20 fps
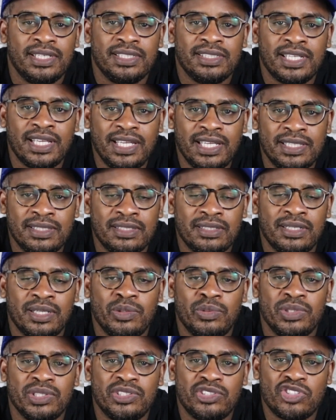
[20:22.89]
they ended up
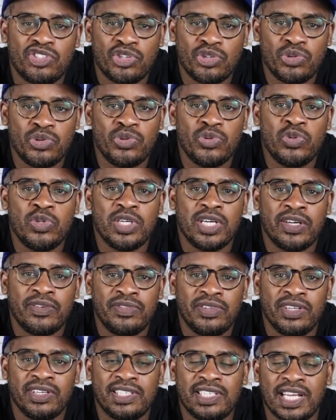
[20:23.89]
with two of
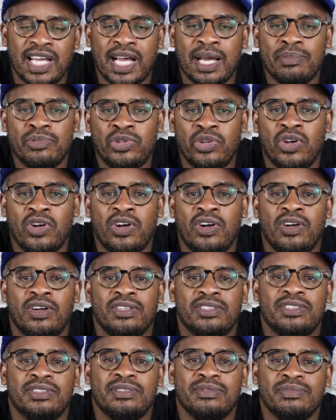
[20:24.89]
their top
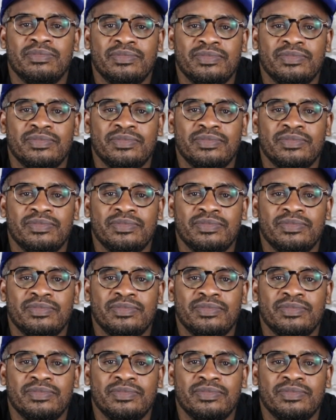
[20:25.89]
dogs